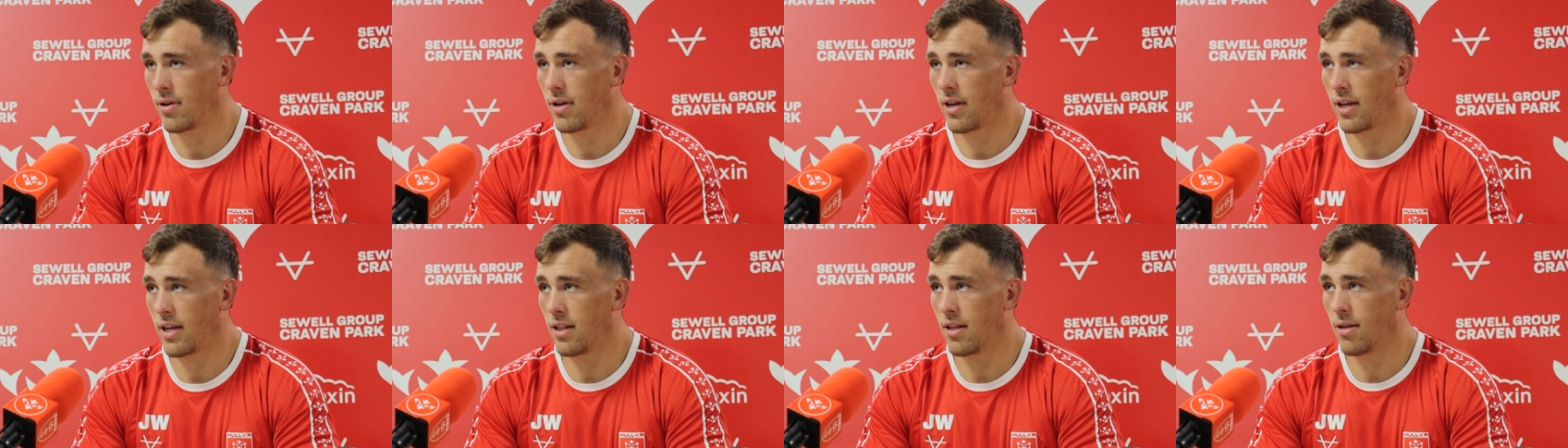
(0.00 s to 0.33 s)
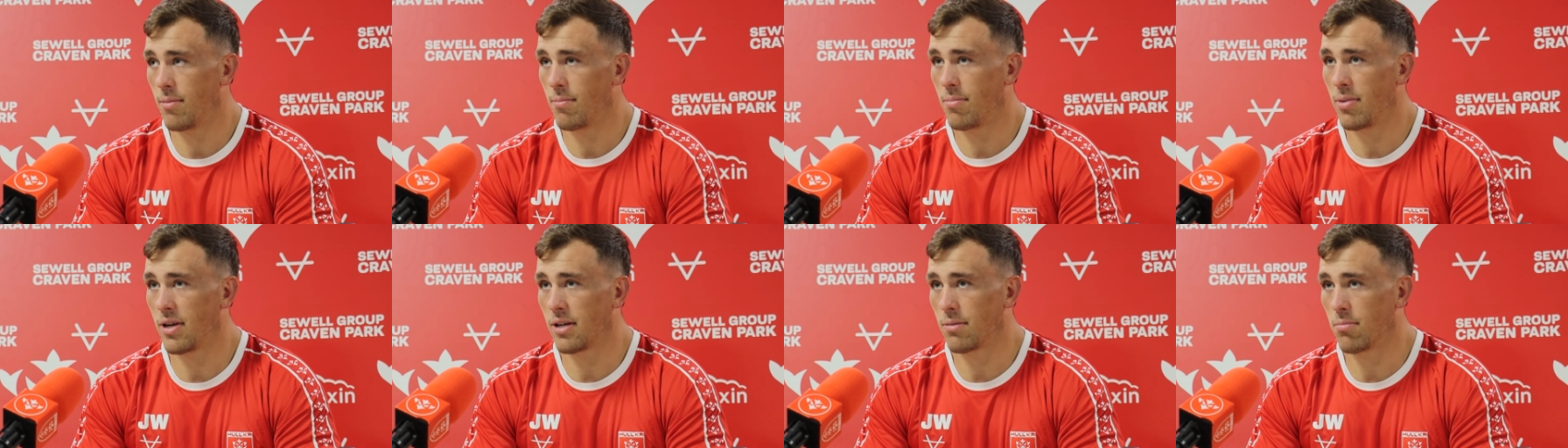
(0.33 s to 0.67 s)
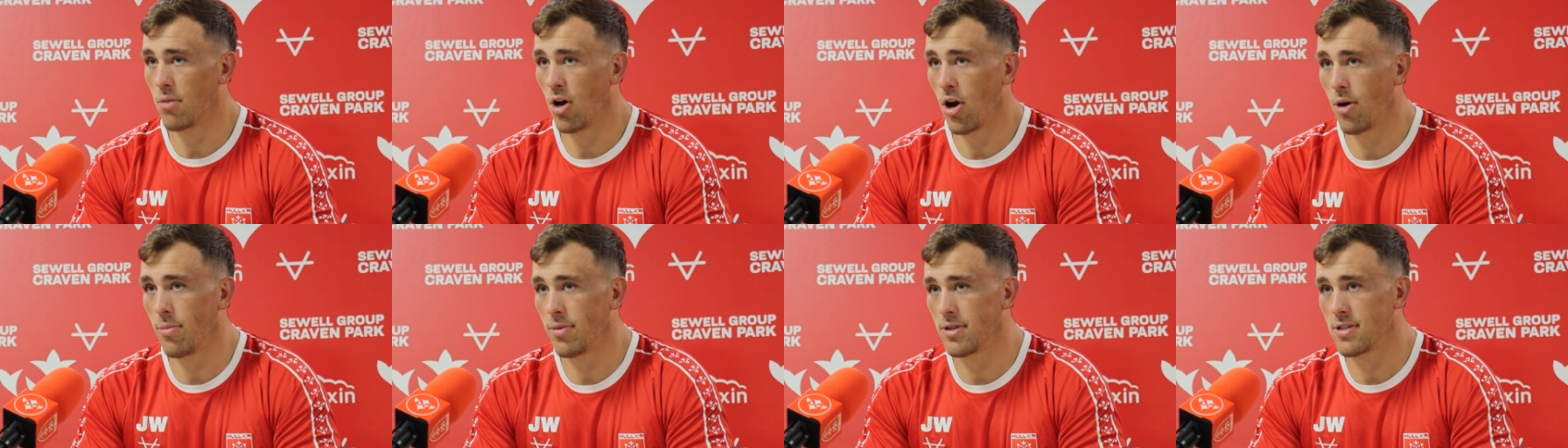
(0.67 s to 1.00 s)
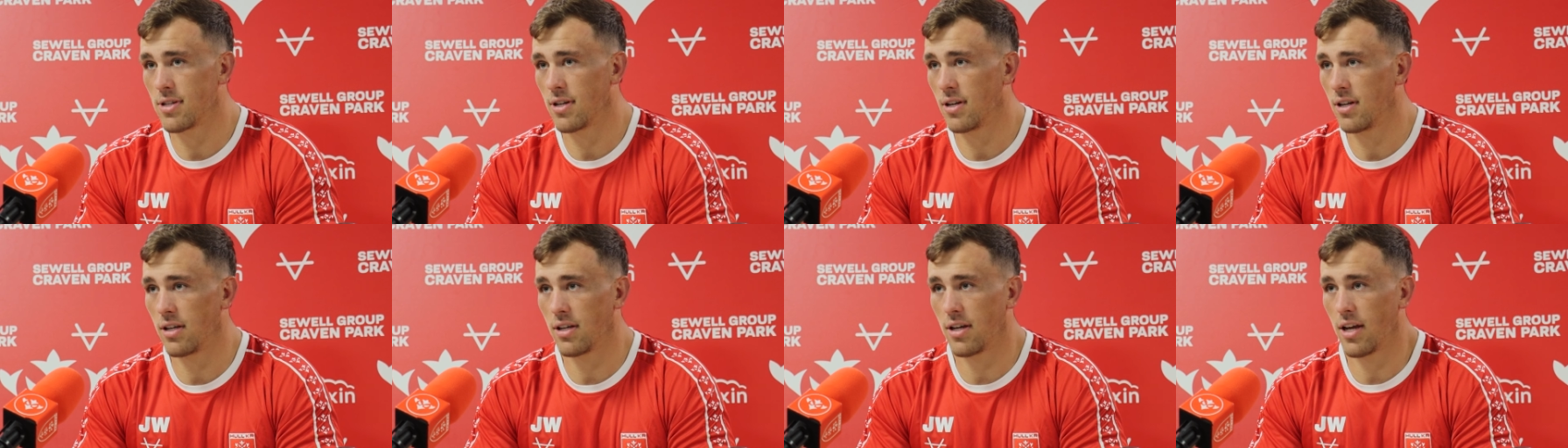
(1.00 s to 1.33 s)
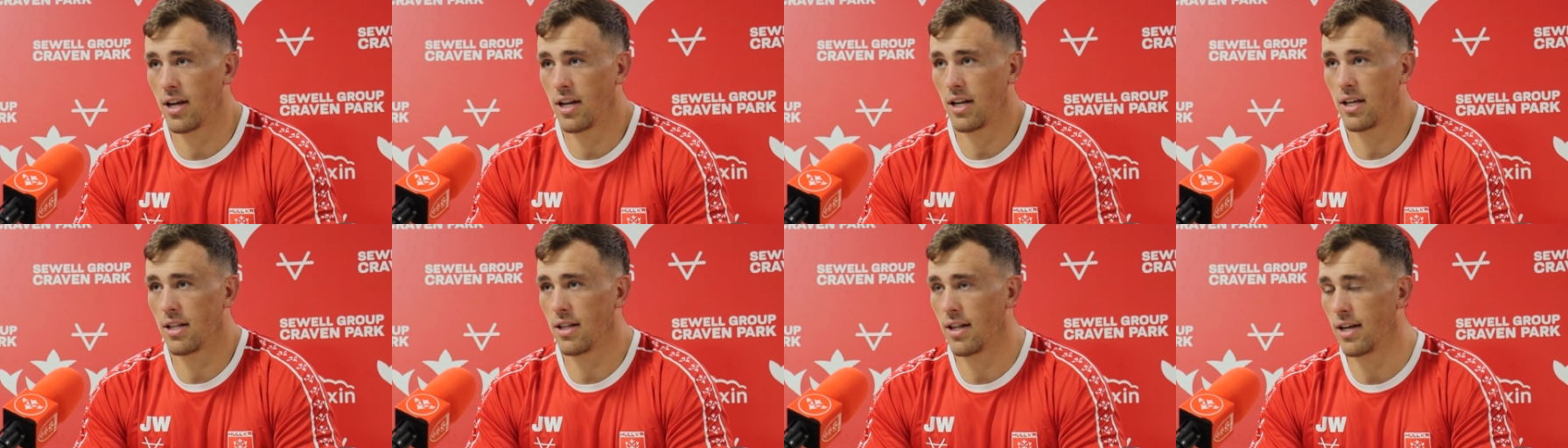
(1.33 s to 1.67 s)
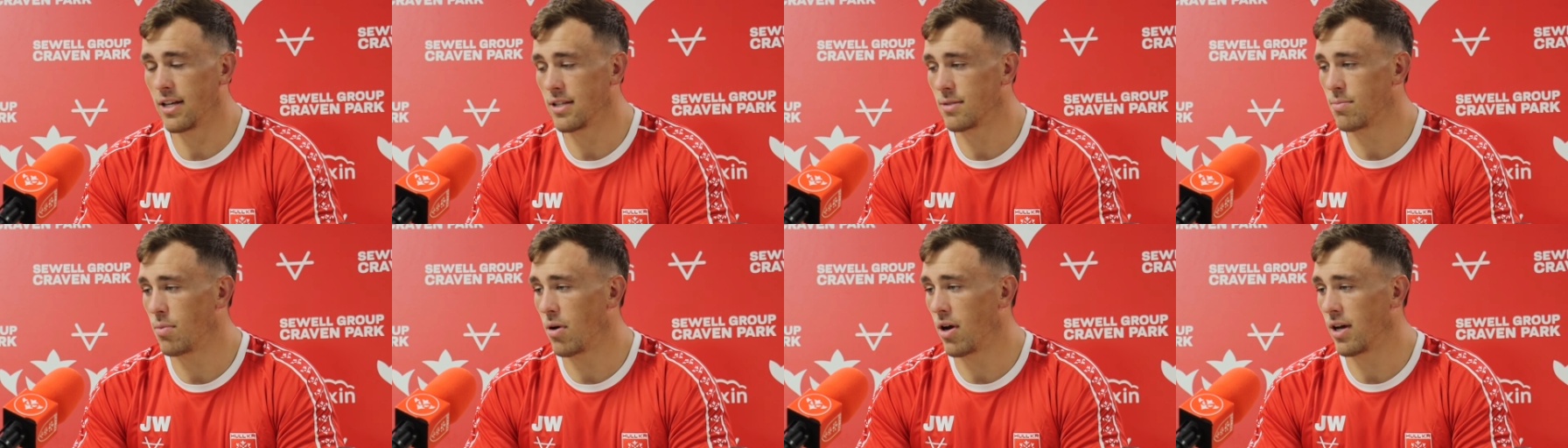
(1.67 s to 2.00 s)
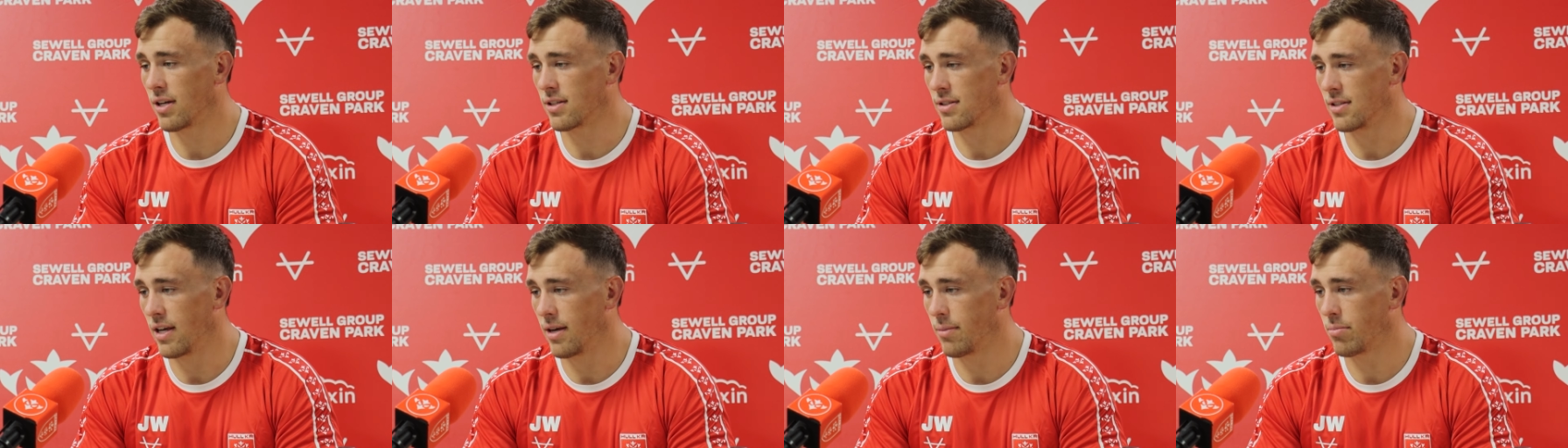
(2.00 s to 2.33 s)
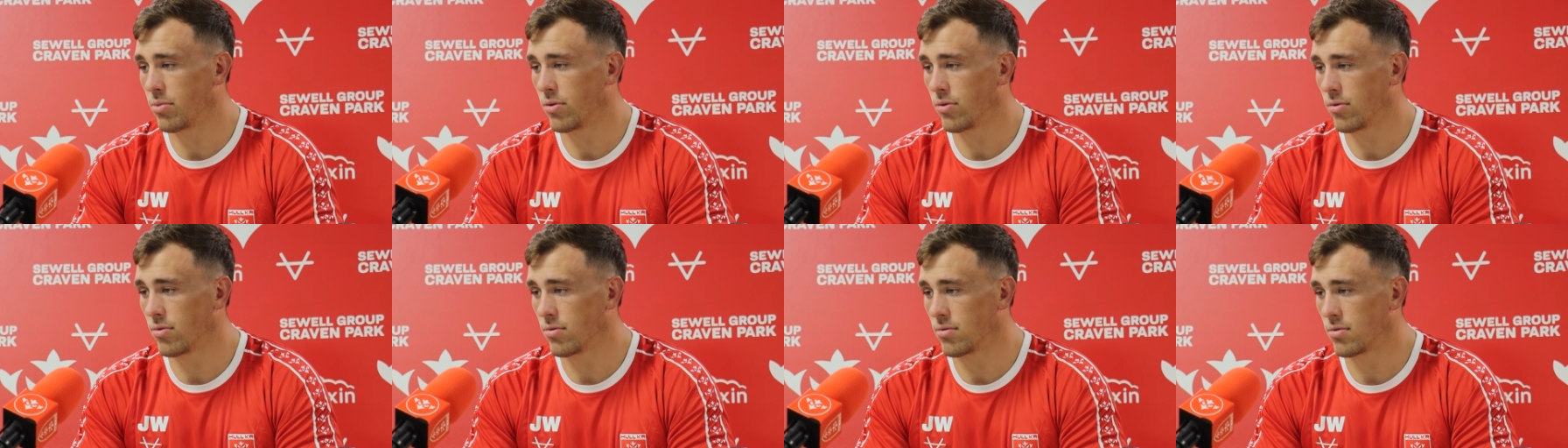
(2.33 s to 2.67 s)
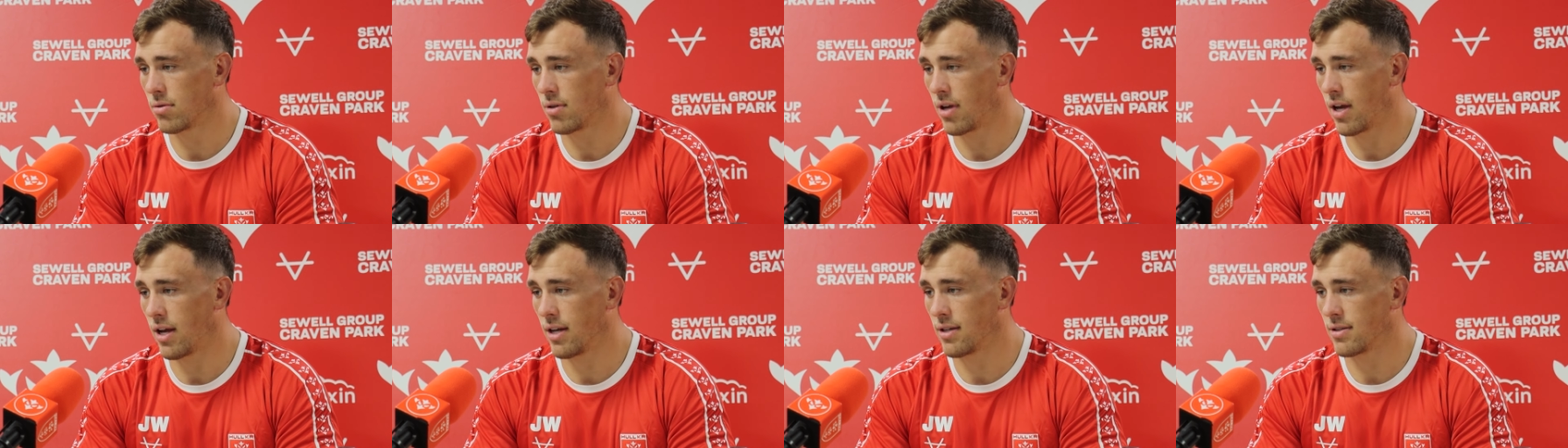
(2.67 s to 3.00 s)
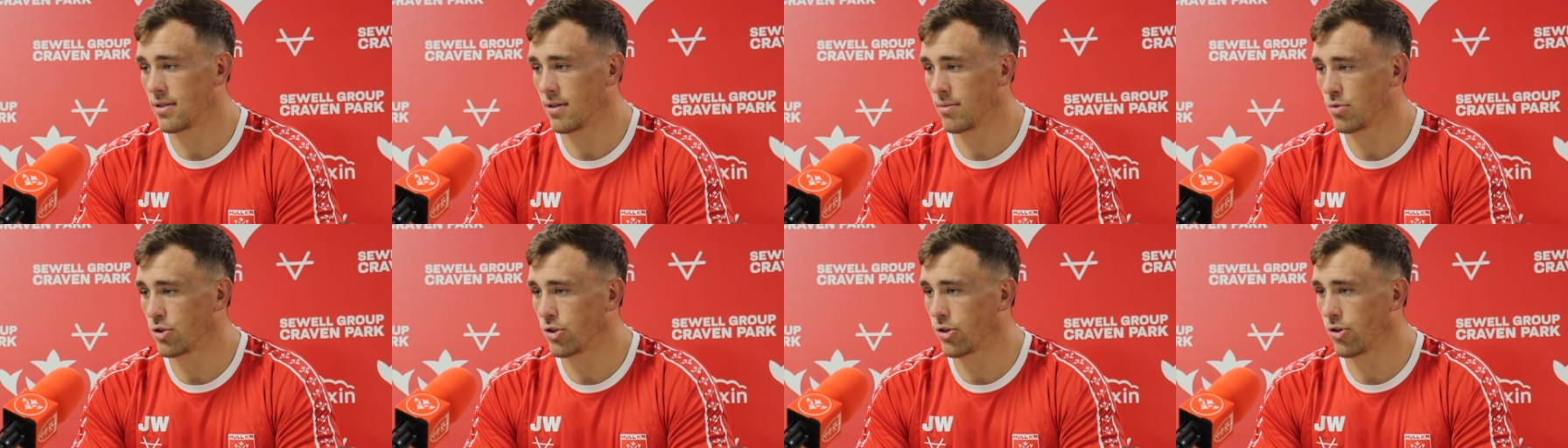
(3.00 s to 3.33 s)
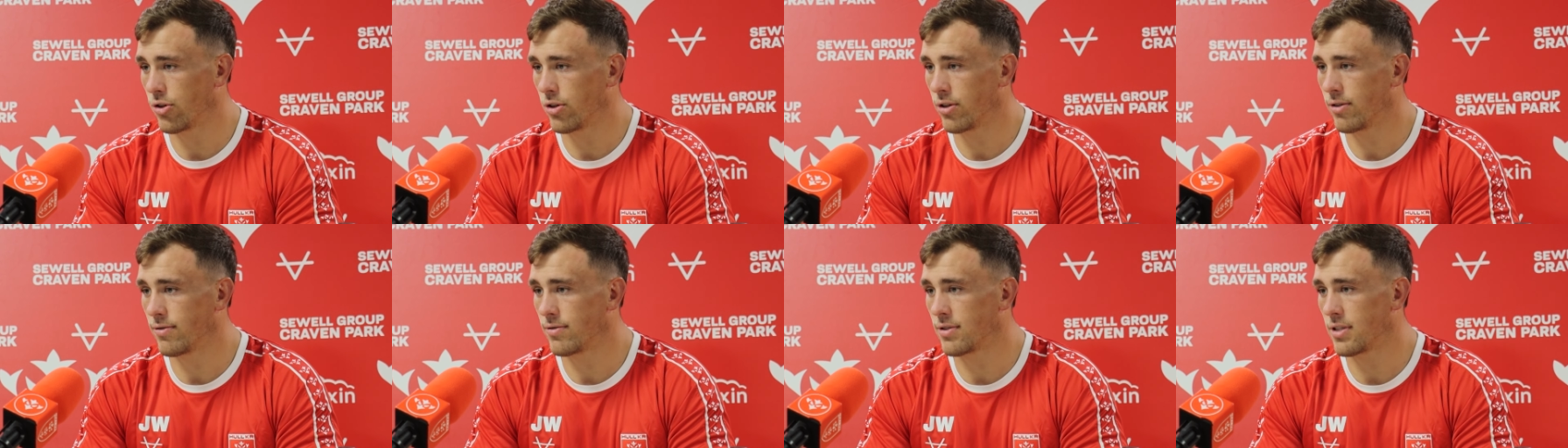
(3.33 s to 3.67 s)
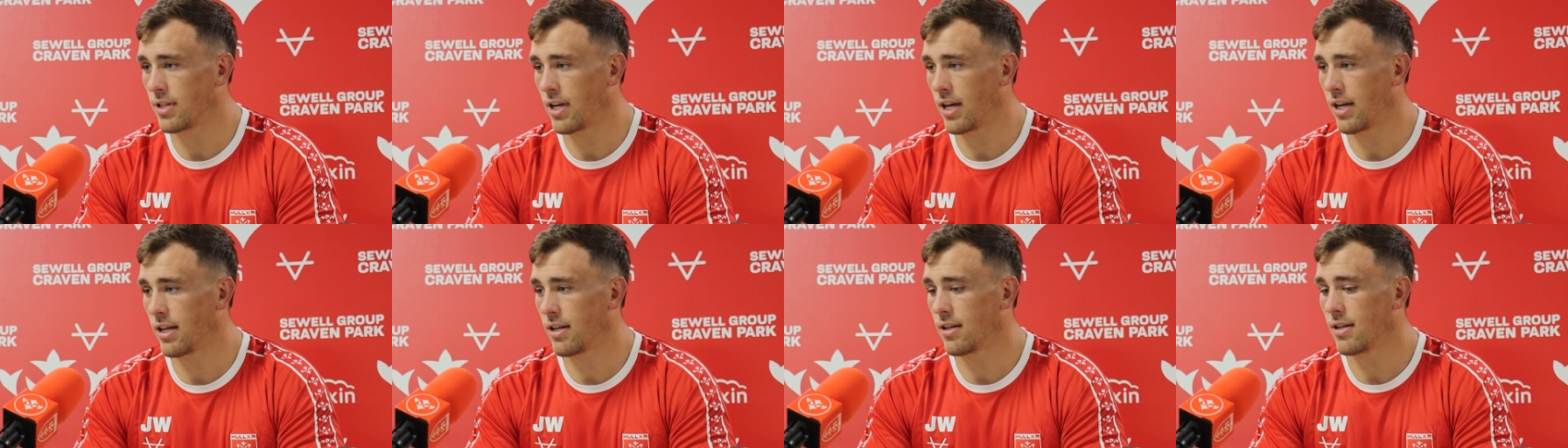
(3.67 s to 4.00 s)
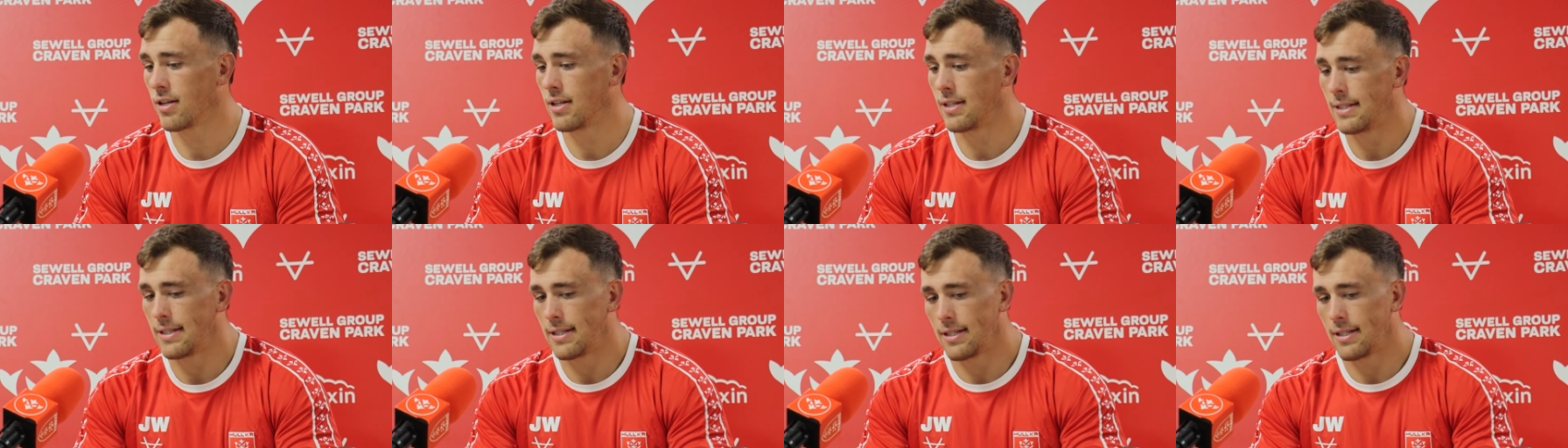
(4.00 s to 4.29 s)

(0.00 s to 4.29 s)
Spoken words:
in the big moments, and he leads by example, as I'm sure you've seen.